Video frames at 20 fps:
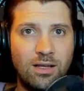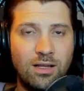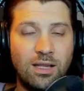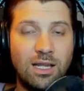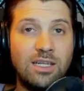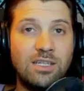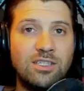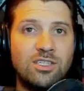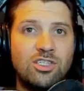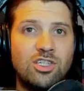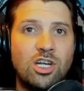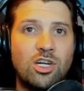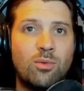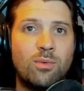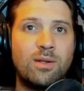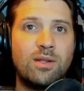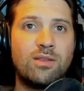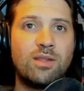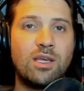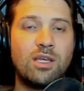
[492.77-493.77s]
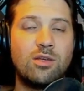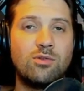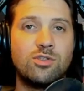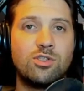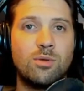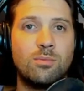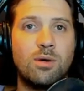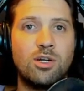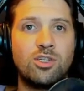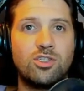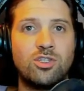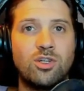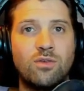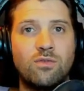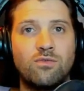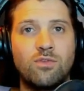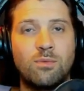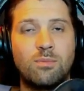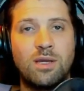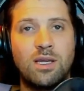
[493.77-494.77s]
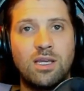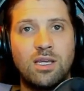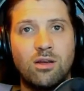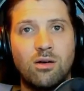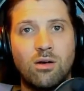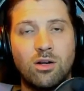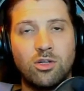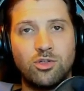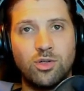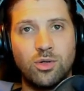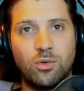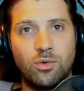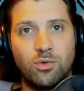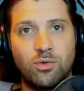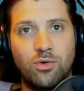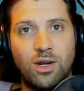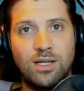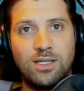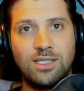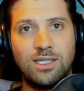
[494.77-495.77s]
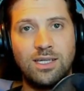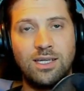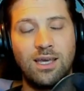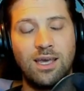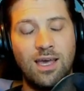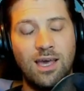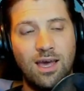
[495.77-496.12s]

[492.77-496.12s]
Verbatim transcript: Ladies and gentlemen, thank you so much for being here on A Drink with Crazy.